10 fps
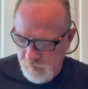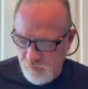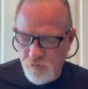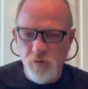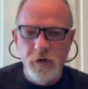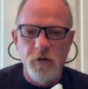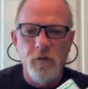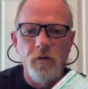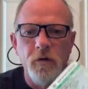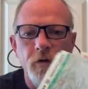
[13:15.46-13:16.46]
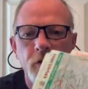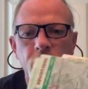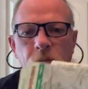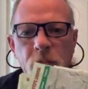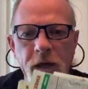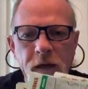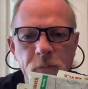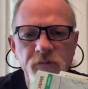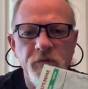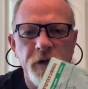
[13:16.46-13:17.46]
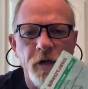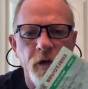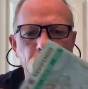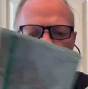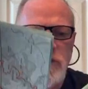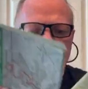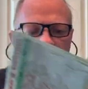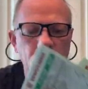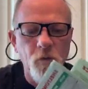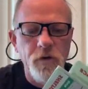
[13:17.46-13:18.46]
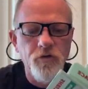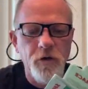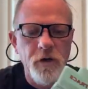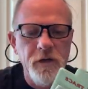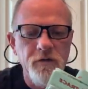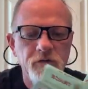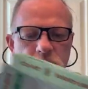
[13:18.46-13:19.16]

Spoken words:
trail maps that come on the Sheltowee Trace.